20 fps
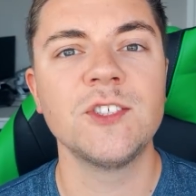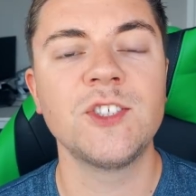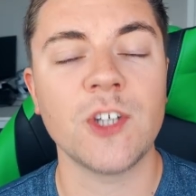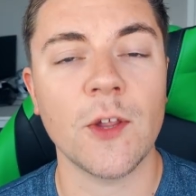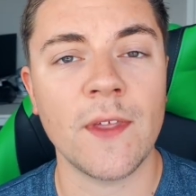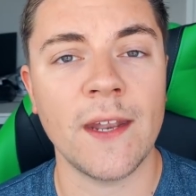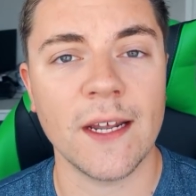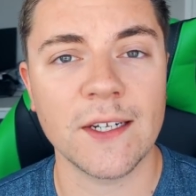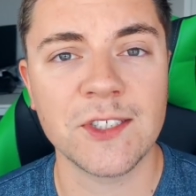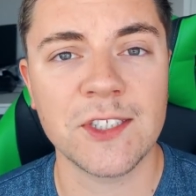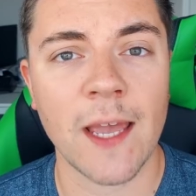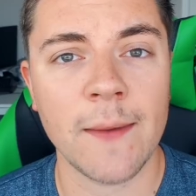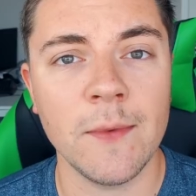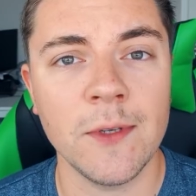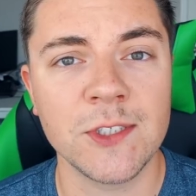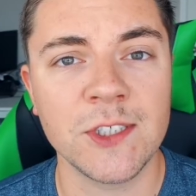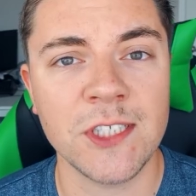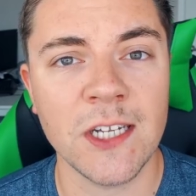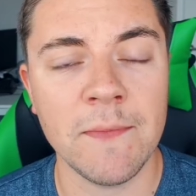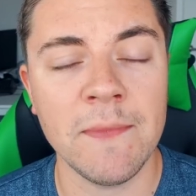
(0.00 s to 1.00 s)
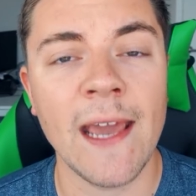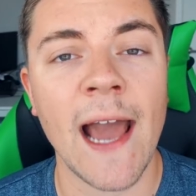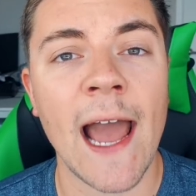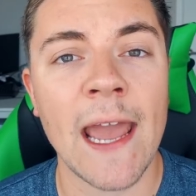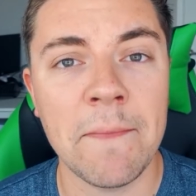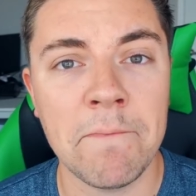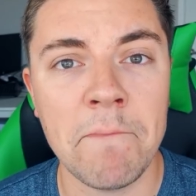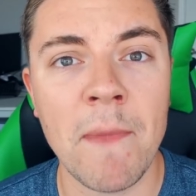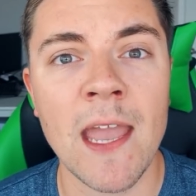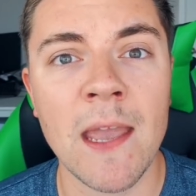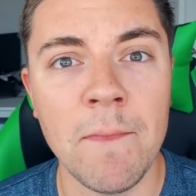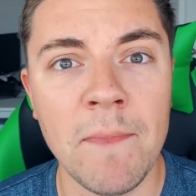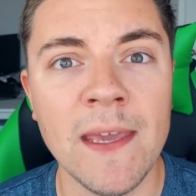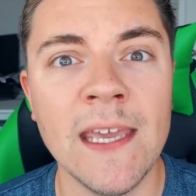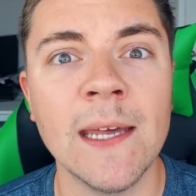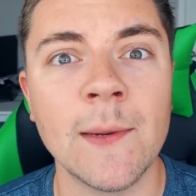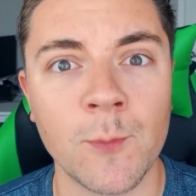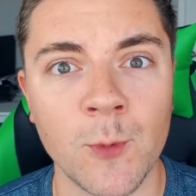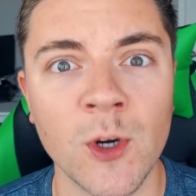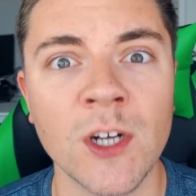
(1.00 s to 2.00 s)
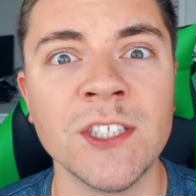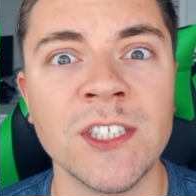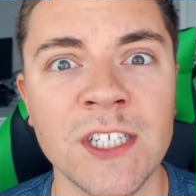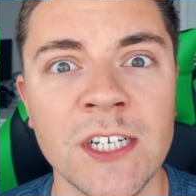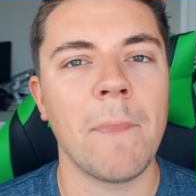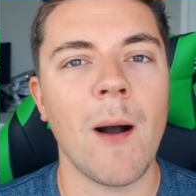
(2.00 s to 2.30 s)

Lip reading: So the next time you see me, I may be in prison.